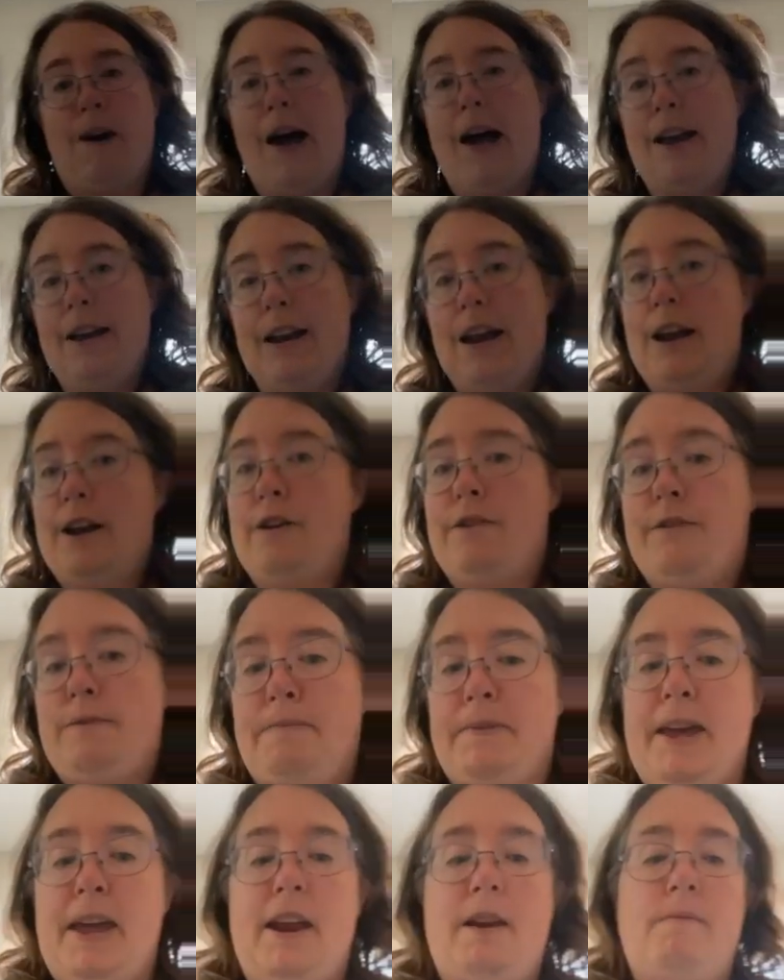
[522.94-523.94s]
one, I know the
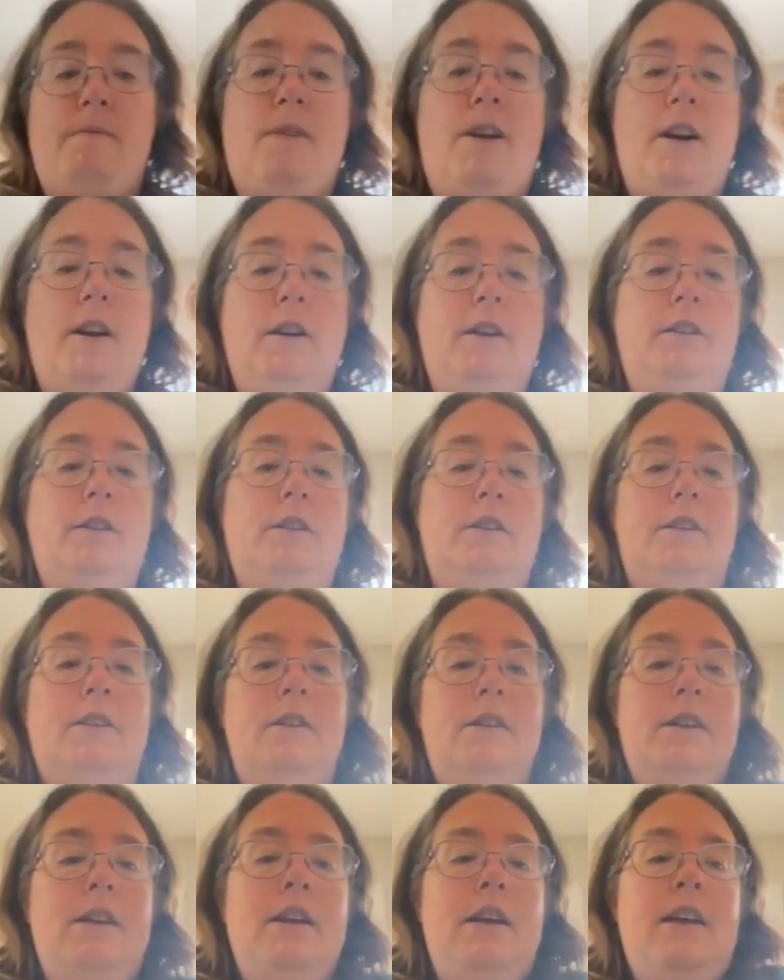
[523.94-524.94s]
plan works,
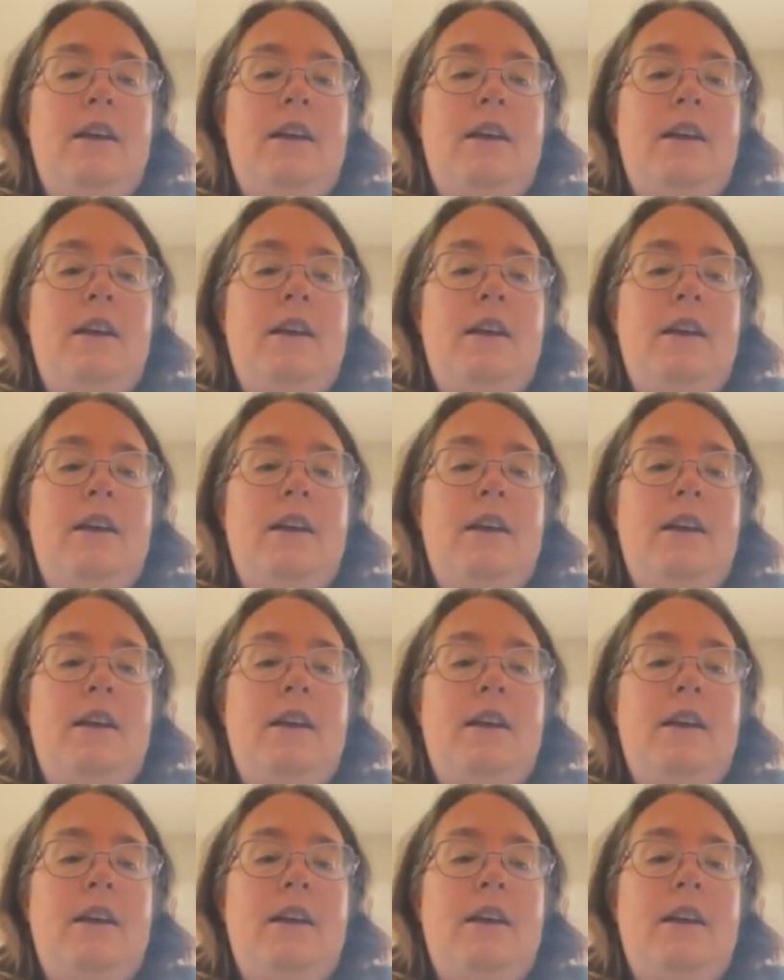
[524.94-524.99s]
